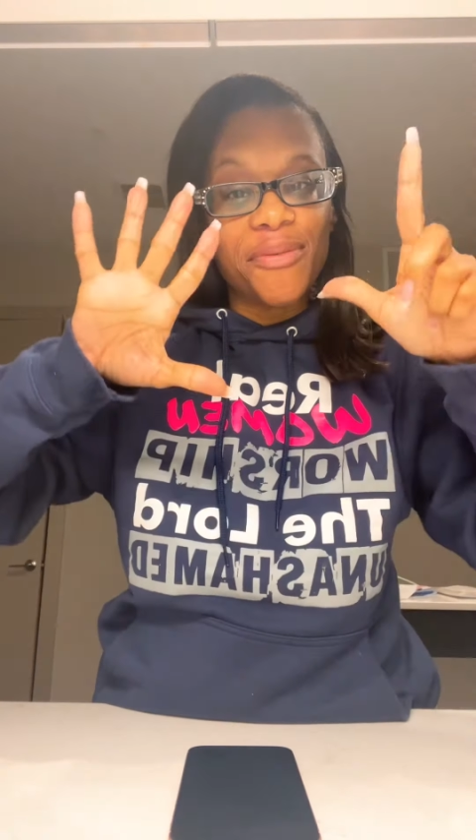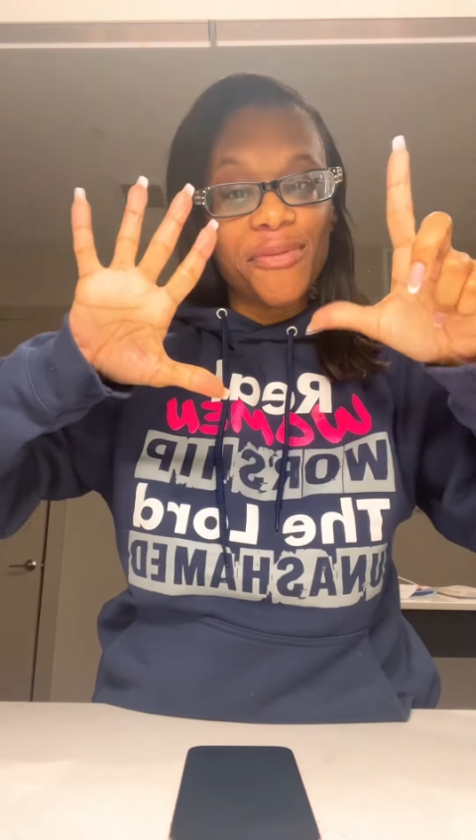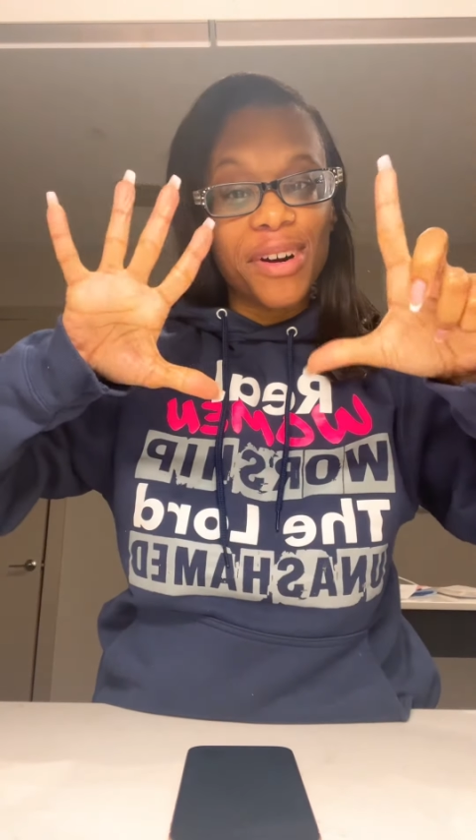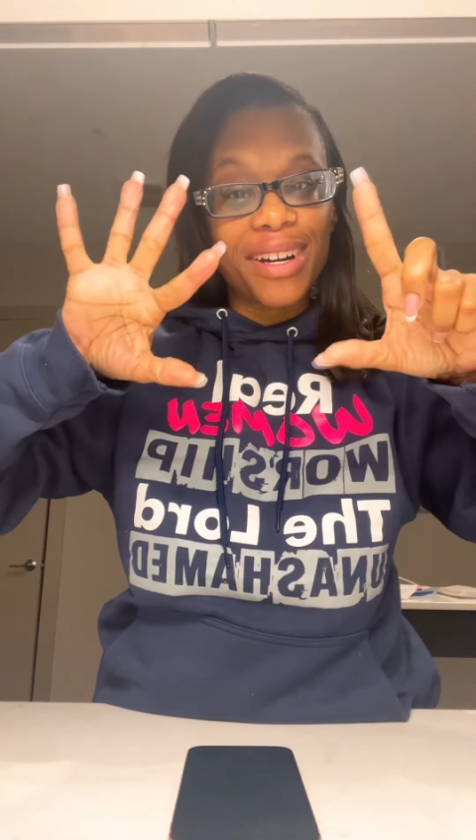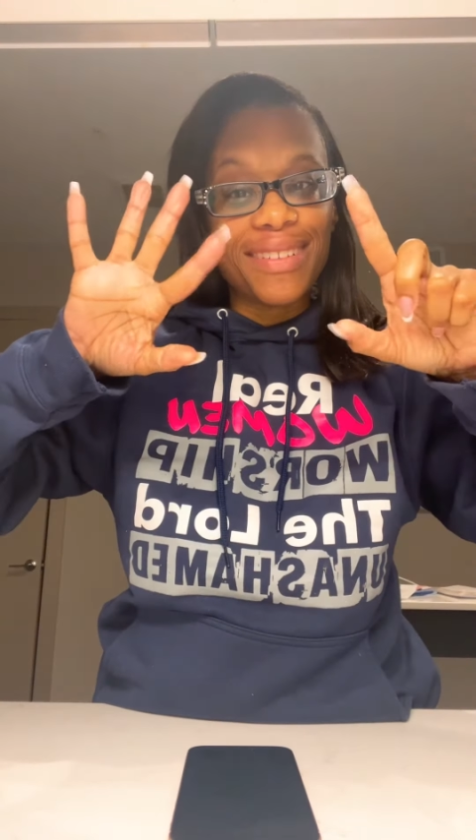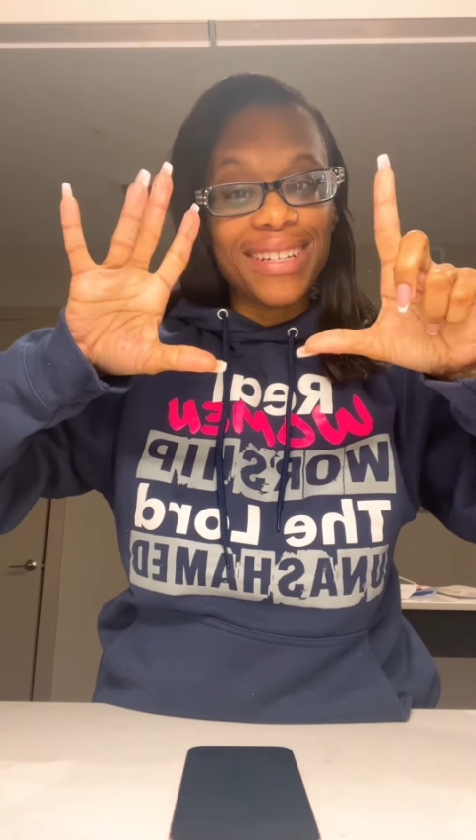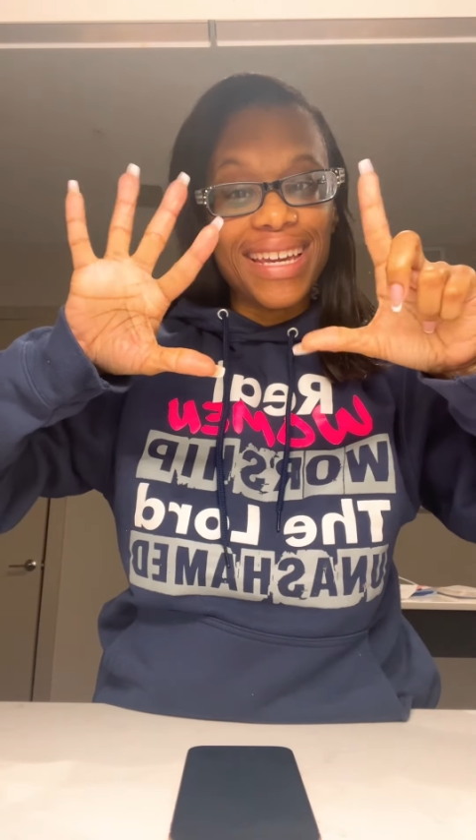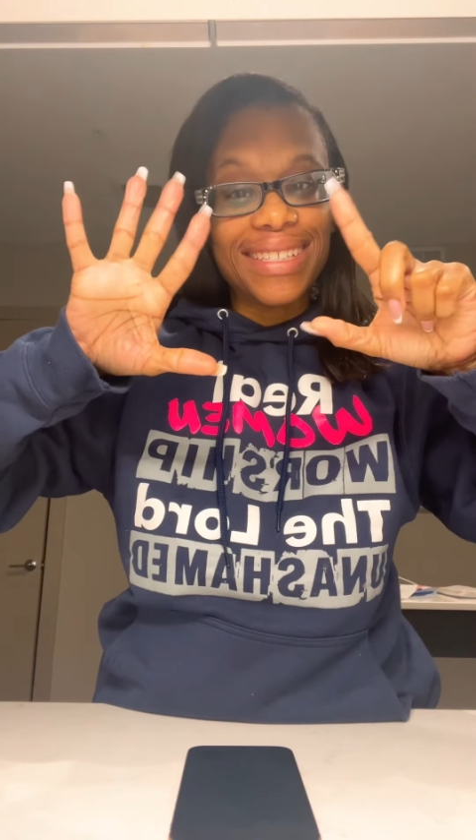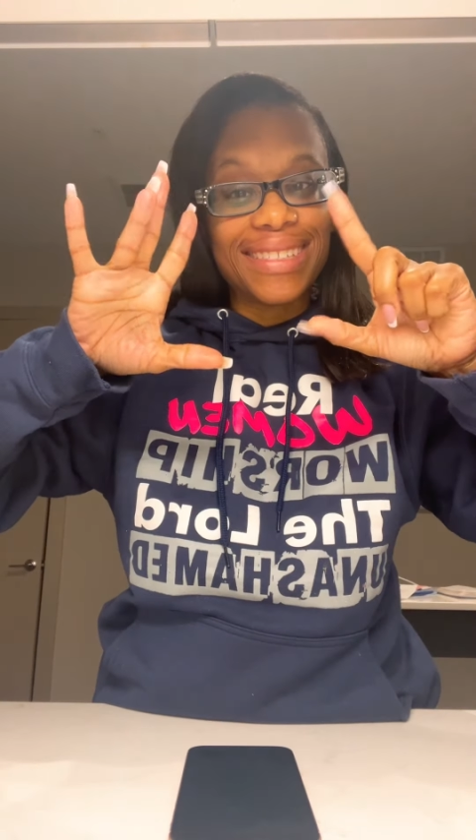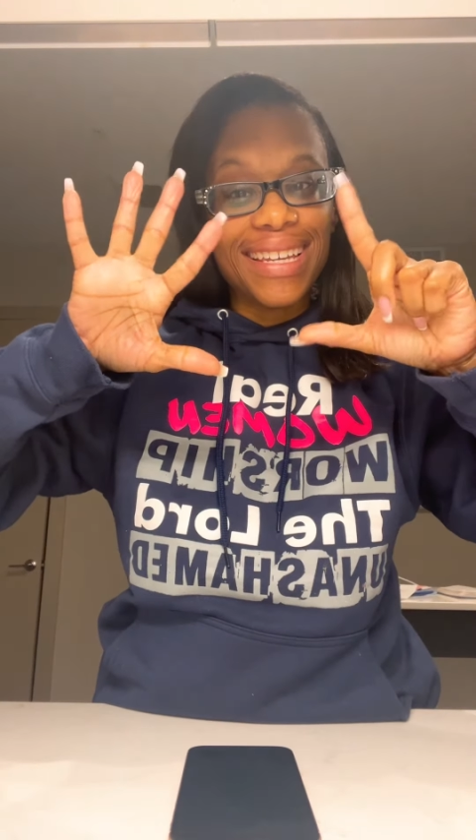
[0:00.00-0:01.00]
Welcome to
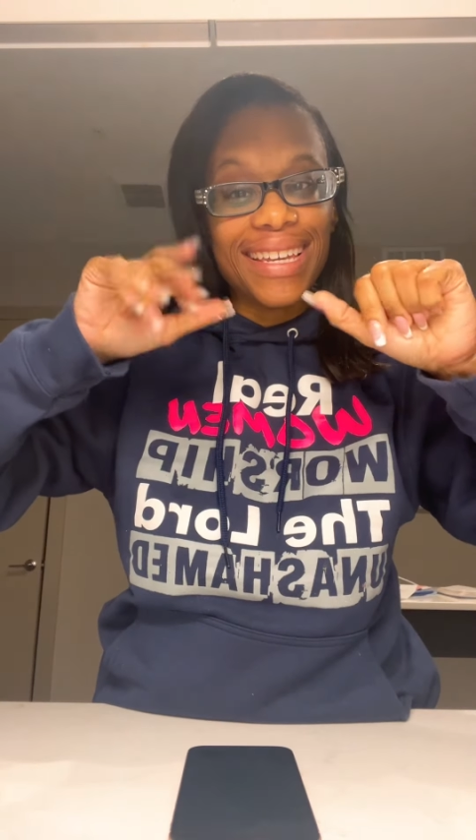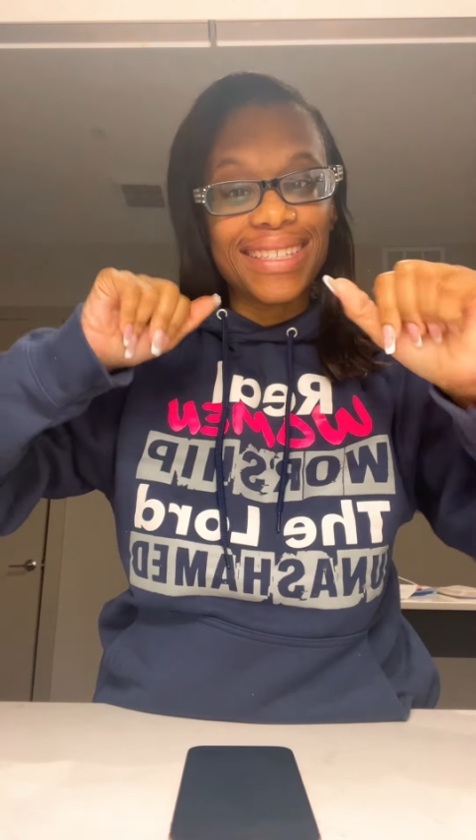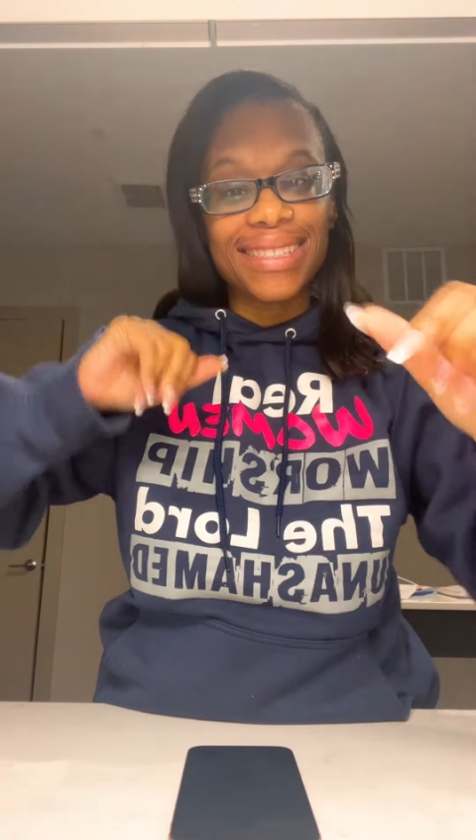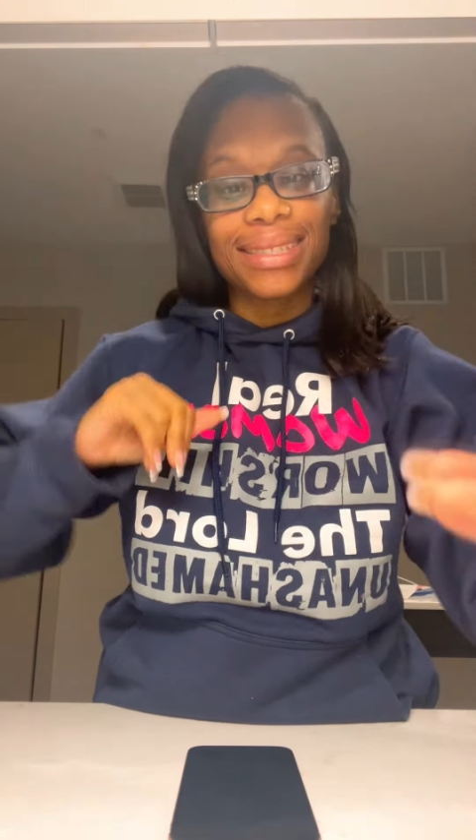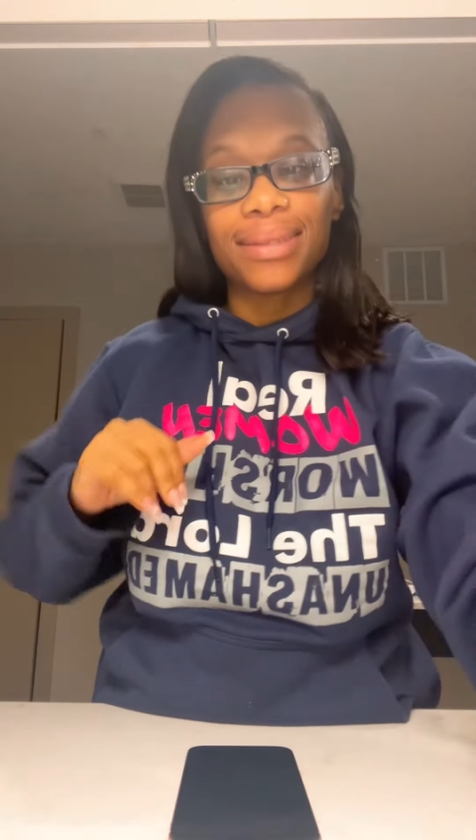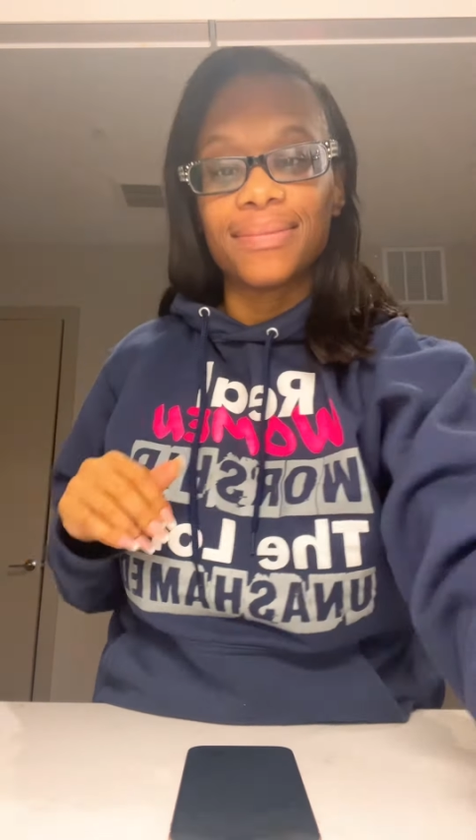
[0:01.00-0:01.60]
day 6.